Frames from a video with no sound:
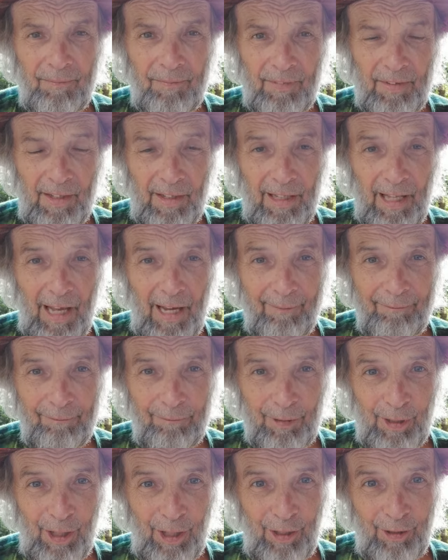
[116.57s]
the life
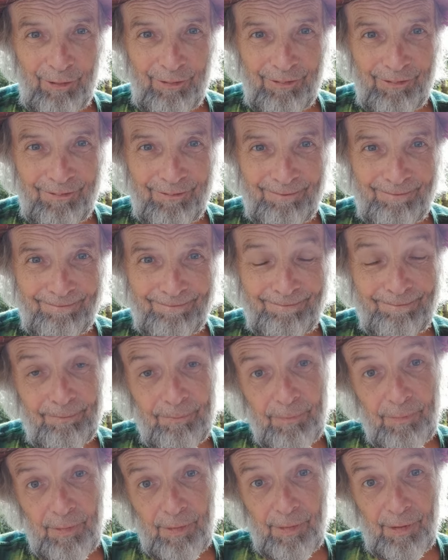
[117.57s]
flow
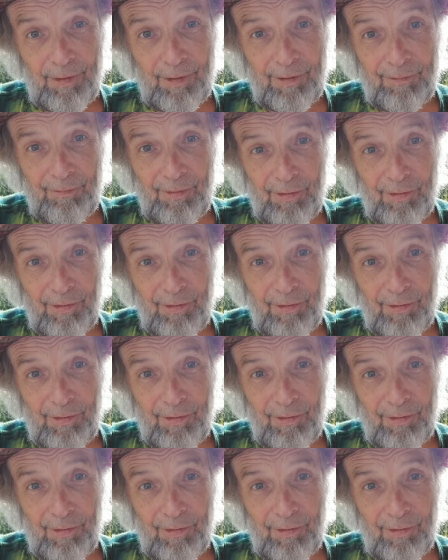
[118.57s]
of